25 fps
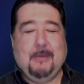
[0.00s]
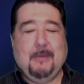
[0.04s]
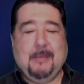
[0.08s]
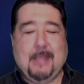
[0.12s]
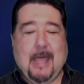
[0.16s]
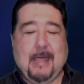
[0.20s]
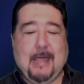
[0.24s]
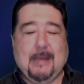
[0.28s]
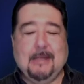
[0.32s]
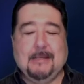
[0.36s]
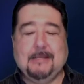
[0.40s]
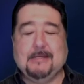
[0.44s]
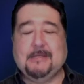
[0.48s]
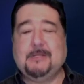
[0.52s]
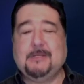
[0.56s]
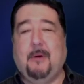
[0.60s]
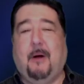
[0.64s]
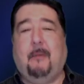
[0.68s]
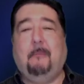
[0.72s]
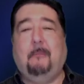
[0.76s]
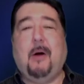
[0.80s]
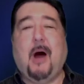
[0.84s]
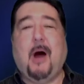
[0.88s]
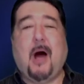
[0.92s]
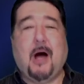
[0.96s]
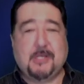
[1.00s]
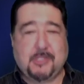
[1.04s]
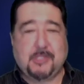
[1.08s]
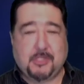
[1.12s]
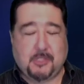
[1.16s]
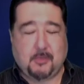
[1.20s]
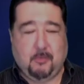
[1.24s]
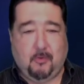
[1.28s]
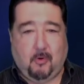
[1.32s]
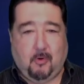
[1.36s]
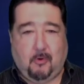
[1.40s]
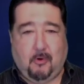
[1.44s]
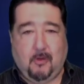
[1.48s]
that is
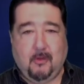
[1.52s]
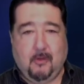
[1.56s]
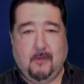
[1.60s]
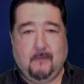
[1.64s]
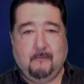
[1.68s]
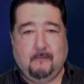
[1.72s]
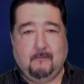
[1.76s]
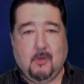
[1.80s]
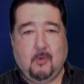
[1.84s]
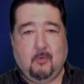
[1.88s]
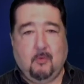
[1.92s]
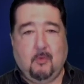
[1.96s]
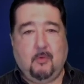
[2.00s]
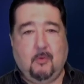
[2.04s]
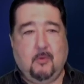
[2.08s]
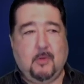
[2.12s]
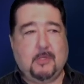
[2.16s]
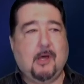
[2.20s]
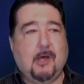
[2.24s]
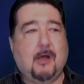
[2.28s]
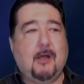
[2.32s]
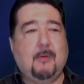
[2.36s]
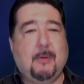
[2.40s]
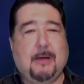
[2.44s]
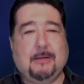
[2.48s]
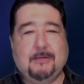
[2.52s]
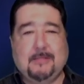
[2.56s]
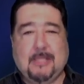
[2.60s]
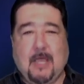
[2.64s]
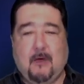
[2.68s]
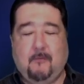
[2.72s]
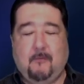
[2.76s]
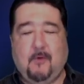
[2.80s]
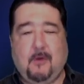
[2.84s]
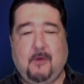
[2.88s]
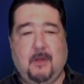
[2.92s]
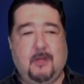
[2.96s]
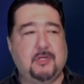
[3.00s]
possible. When we talk about
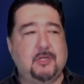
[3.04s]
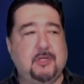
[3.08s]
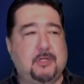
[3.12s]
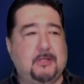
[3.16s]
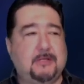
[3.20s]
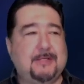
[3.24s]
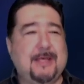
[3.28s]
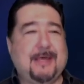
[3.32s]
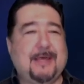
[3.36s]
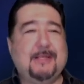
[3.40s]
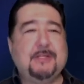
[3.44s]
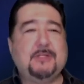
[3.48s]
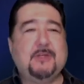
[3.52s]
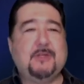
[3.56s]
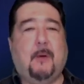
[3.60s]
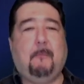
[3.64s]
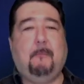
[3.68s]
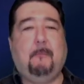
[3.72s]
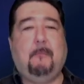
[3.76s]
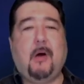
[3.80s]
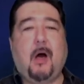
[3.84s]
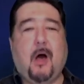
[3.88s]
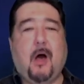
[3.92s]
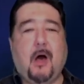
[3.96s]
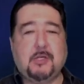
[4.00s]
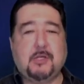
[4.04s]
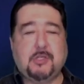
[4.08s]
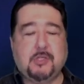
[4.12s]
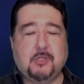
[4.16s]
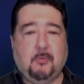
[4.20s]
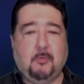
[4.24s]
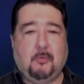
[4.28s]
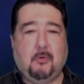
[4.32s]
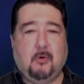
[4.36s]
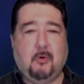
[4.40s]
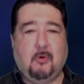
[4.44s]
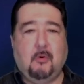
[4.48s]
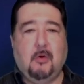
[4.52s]
definitions, that is a
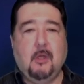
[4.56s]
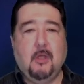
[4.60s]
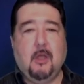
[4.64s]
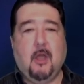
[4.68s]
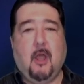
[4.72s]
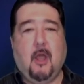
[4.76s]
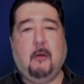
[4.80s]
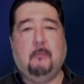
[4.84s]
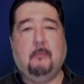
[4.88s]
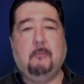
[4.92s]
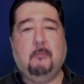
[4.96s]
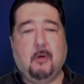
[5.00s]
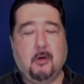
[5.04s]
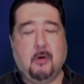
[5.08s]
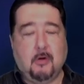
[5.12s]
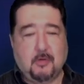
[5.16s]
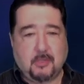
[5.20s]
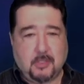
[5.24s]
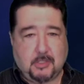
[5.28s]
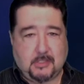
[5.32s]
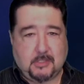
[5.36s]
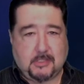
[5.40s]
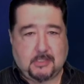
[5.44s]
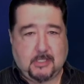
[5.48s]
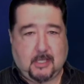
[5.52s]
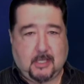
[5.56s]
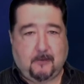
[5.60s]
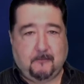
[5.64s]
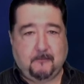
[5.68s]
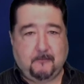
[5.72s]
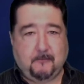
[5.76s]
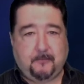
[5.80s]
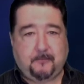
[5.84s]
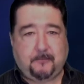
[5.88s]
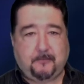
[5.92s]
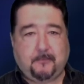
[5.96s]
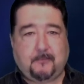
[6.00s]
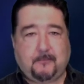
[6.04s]
possible emergency.
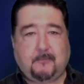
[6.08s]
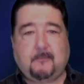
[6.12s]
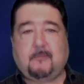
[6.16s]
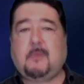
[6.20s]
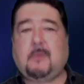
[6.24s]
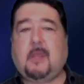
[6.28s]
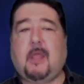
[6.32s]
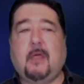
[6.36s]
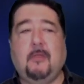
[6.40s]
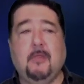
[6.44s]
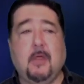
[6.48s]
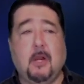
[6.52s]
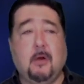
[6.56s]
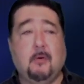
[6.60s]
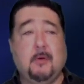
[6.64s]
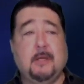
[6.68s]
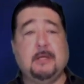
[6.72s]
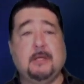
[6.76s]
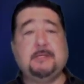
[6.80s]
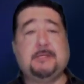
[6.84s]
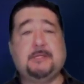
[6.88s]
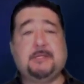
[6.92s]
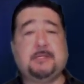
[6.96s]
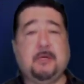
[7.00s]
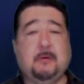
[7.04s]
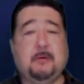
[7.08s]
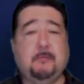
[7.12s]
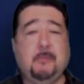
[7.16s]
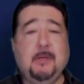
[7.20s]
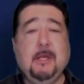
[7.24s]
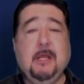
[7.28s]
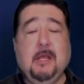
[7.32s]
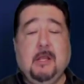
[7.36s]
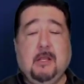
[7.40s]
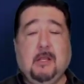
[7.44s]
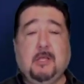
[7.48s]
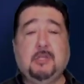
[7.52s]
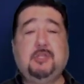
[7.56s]
There is some
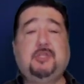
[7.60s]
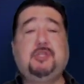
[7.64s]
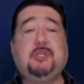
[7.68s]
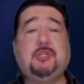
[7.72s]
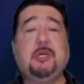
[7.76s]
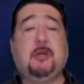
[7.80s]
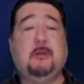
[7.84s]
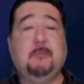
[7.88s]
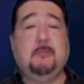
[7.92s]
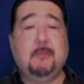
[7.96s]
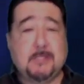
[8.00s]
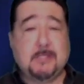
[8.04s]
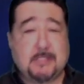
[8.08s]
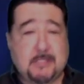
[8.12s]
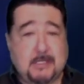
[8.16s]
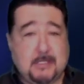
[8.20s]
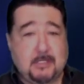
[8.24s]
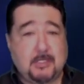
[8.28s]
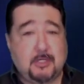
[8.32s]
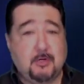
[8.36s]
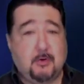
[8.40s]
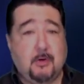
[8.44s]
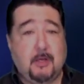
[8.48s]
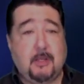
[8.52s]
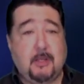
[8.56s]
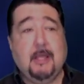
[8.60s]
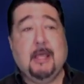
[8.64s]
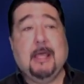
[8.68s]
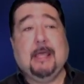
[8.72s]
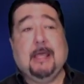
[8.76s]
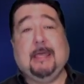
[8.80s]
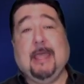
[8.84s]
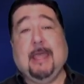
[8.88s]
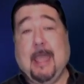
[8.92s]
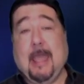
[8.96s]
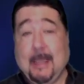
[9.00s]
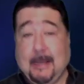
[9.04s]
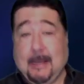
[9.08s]
legitimacy to it.
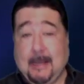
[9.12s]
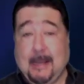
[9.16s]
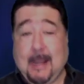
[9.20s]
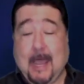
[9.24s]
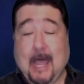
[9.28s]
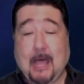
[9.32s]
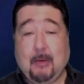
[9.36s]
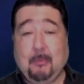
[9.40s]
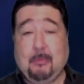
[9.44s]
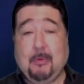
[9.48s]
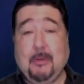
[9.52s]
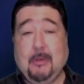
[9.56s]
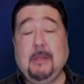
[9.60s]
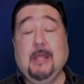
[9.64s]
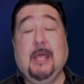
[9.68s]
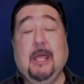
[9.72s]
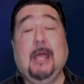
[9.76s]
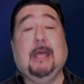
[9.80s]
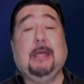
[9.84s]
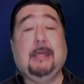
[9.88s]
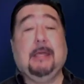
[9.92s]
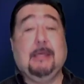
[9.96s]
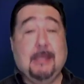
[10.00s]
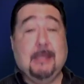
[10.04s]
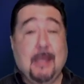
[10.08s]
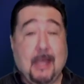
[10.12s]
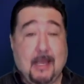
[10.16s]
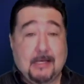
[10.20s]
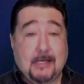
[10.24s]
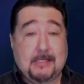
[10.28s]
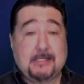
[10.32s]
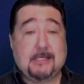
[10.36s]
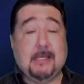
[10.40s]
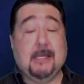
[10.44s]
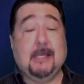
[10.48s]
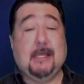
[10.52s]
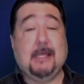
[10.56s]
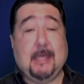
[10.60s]
Can it happen?
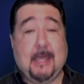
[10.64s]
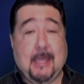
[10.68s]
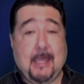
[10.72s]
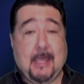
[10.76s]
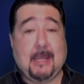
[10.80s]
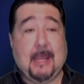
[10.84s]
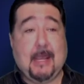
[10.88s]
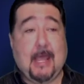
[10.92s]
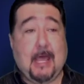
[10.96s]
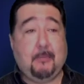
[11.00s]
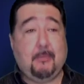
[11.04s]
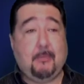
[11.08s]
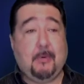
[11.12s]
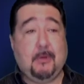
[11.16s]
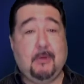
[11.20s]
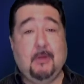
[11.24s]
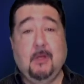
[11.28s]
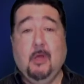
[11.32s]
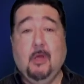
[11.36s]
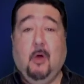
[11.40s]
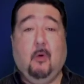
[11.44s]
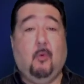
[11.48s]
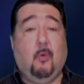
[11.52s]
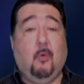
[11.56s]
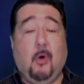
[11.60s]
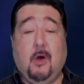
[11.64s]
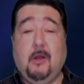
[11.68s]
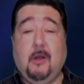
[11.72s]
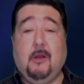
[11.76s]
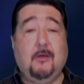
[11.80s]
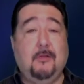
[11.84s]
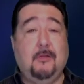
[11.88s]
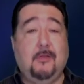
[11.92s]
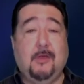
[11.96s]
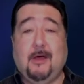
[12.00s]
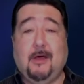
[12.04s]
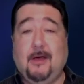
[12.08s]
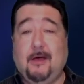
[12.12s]
Yes, it can happen. What are
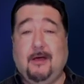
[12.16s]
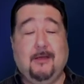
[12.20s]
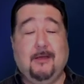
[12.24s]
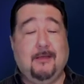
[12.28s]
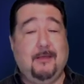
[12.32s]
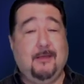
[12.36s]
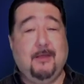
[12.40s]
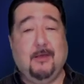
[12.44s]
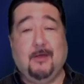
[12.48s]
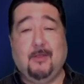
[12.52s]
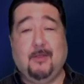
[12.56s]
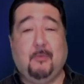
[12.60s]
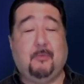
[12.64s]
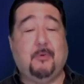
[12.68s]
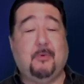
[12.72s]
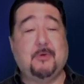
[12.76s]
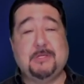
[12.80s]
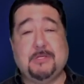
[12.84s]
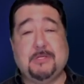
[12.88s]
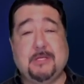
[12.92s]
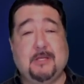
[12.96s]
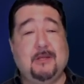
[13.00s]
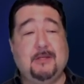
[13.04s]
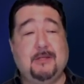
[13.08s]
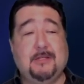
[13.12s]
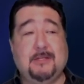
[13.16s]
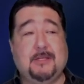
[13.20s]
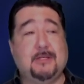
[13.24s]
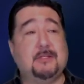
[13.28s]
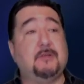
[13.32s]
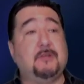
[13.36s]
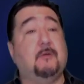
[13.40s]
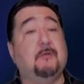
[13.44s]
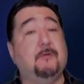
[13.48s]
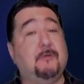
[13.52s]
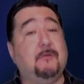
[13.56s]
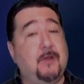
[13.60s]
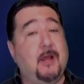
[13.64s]
the, you know, the percentages?
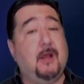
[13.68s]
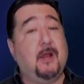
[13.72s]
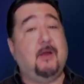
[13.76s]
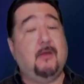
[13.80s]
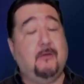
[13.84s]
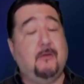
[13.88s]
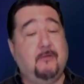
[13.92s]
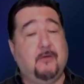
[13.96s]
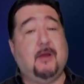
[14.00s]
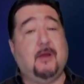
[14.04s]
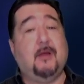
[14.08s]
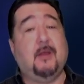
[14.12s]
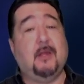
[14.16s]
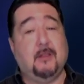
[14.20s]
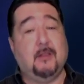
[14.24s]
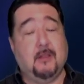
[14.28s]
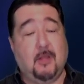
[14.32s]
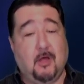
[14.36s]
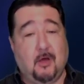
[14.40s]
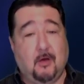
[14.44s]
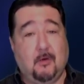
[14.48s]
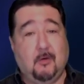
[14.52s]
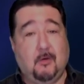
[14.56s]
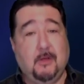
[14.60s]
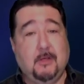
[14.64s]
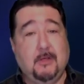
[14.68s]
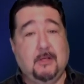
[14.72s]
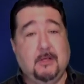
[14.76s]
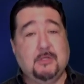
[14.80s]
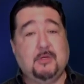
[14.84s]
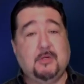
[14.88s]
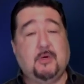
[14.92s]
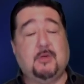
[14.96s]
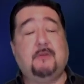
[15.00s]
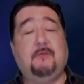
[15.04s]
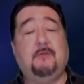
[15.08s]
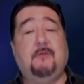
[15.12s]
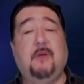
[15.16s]
Very, very low.
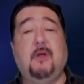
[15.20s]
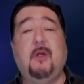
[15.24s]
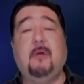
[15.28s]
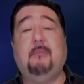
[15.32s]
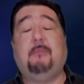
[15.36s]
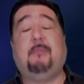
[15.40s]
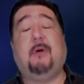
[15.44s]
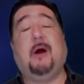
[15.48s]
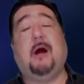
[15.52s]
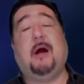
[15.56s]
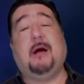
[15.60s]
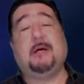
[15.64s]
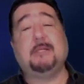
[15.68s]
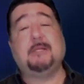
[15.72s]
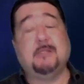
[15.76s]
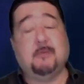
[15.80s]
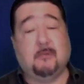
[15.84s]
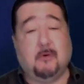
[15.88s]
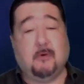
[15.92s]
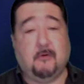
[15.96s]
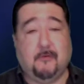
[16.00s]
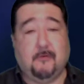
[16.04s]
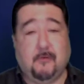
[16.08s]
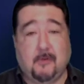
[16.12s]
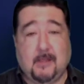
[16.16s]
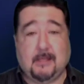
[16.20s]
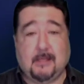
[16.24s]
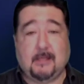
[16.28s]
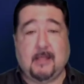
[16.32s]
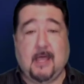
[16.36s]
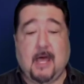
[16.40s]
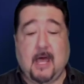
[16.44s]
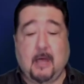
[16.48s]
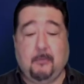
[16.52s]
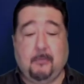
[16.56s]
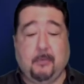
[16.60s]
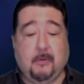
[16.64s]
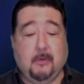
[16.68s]
So it's very possible for that to
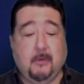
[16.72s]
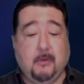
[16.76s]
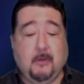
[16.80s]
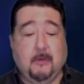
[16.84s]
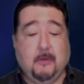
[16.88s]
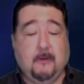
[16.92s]
happen.